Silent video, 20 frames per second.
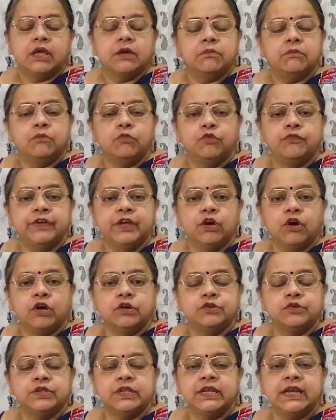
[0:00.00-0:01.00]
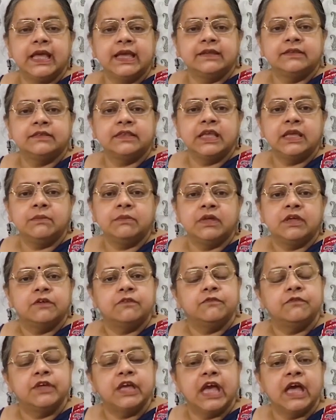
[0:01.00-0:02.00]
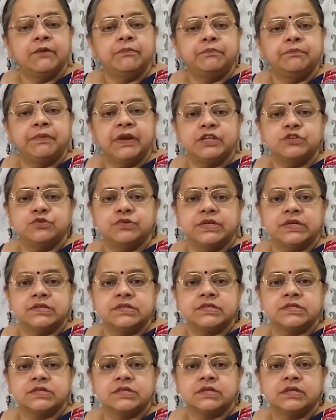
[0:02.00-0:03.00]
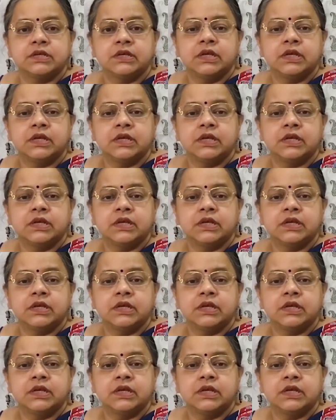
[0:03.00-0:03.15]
Moving on to the next theme, we have prejudice.